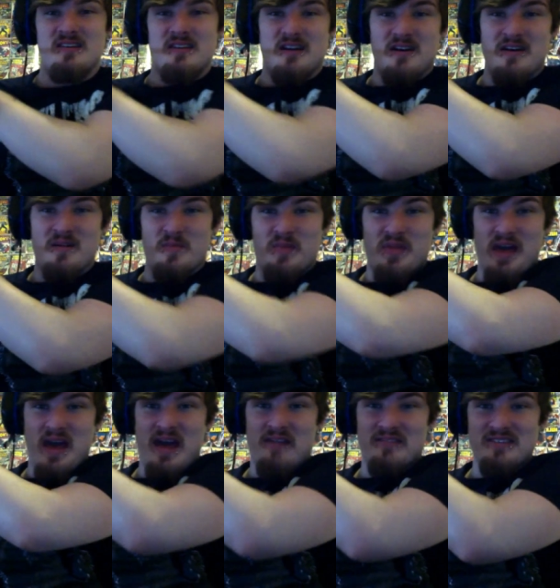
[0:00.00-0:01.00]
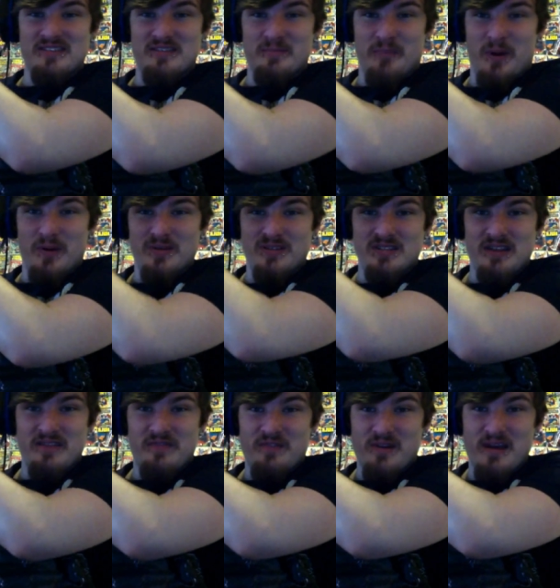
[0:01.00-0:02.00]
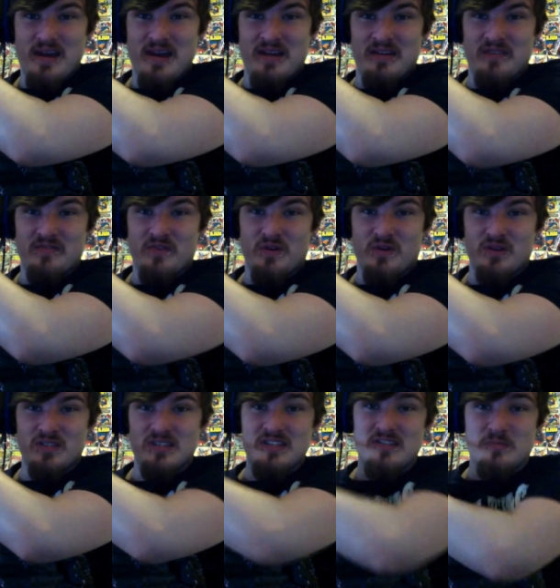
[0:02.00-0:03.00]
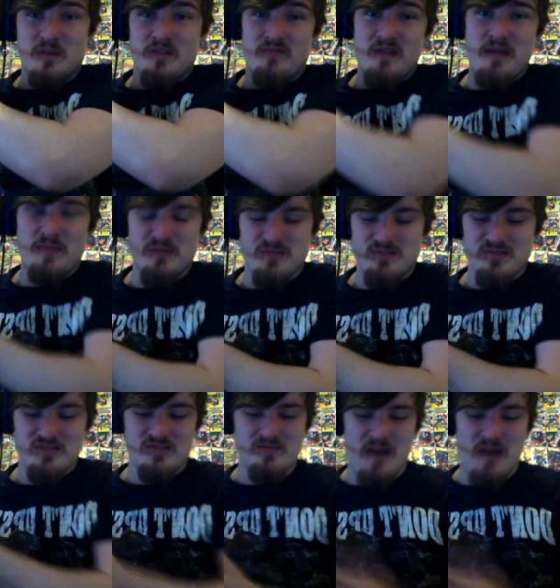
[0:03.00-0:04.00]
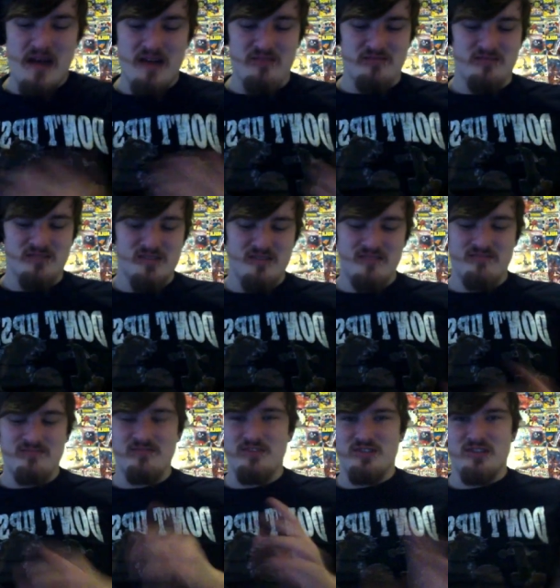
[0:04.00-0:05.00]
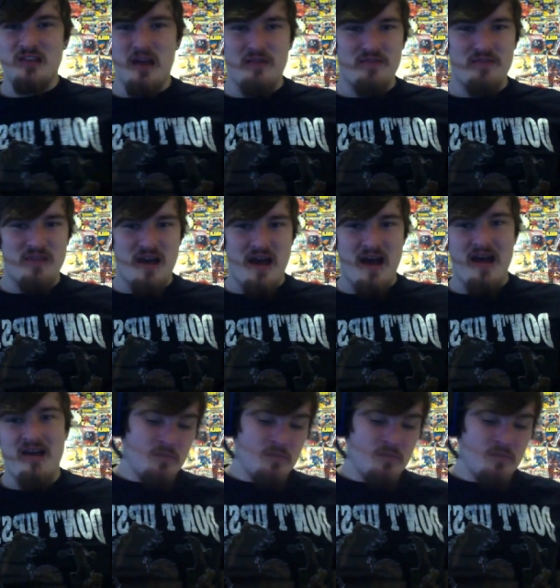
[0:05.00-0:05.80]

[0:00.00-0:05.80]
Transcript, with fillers: up there is the box set for it, and I've got season one of Rebels as well, so just love that.